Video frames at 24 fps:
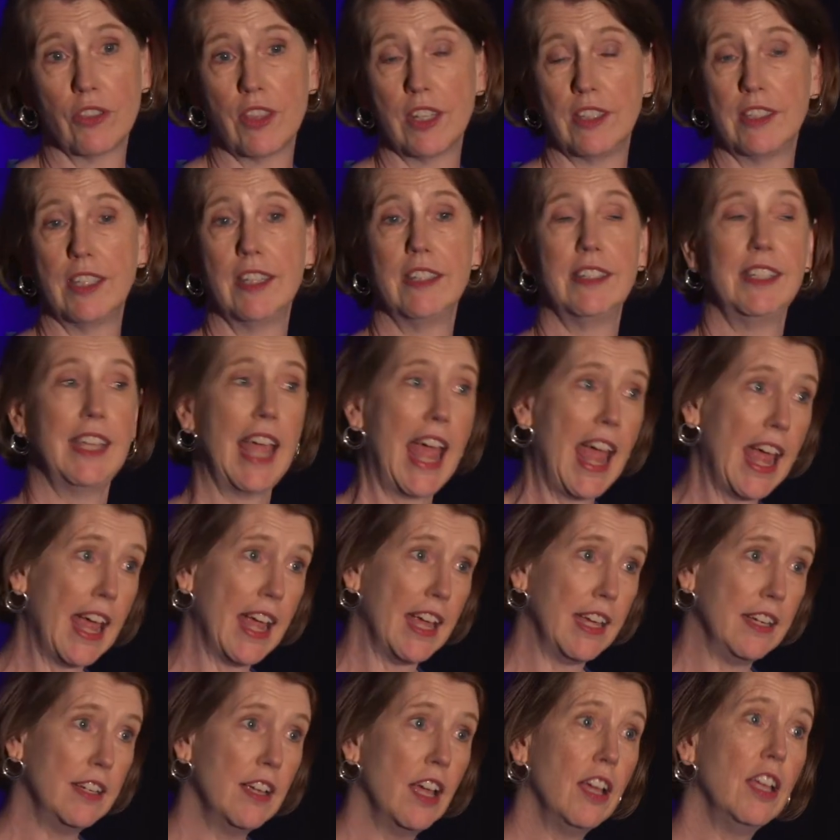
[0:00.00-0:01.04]
that
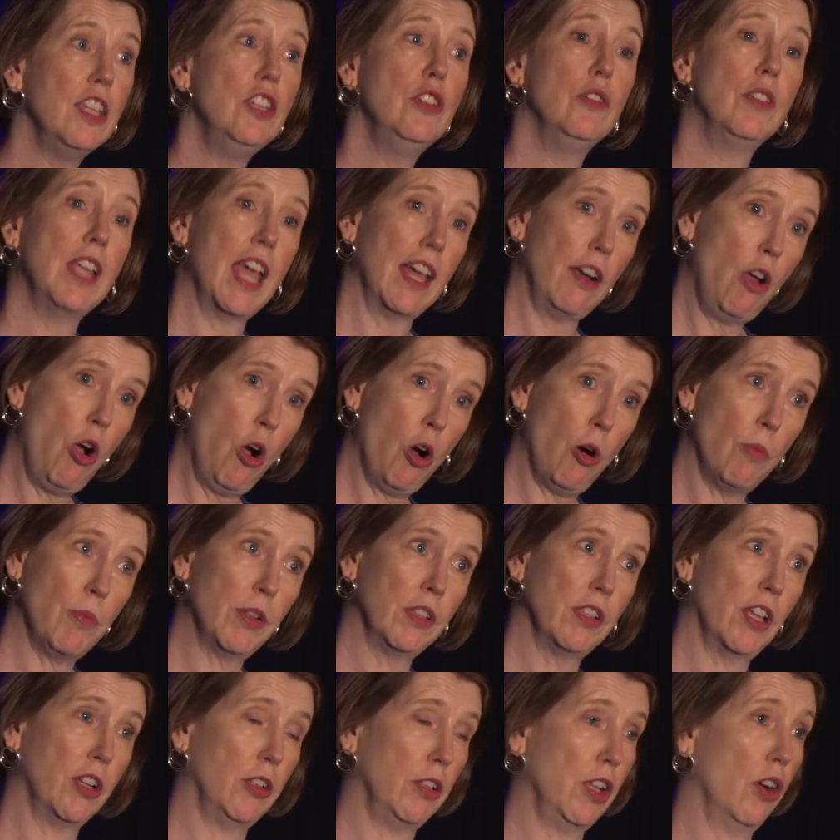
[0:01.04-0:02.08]
today you get home a
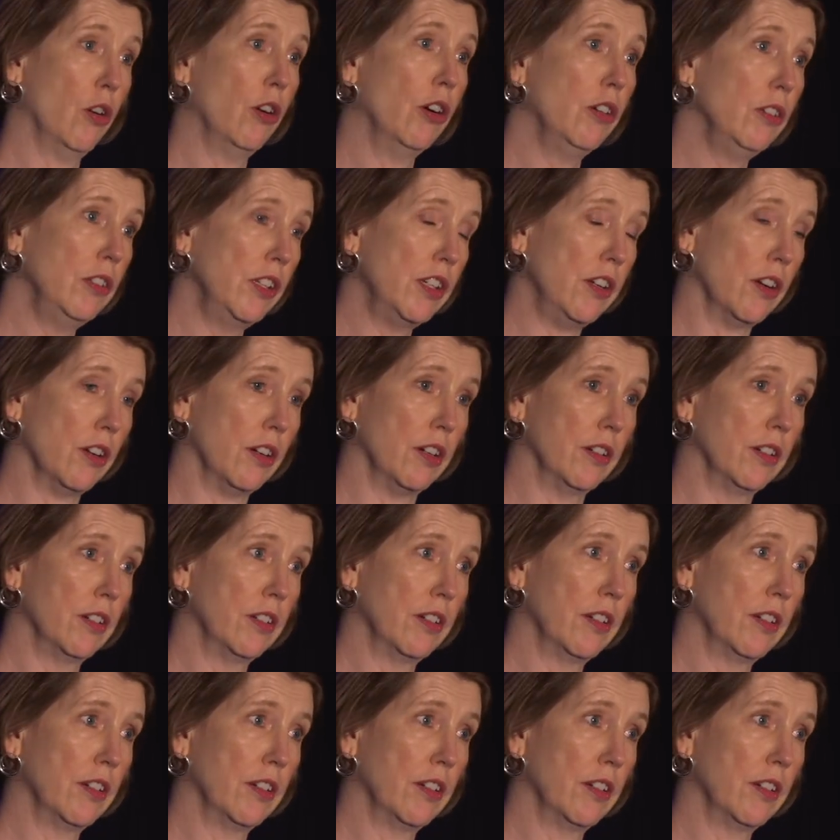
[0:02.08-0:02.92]
little earlier.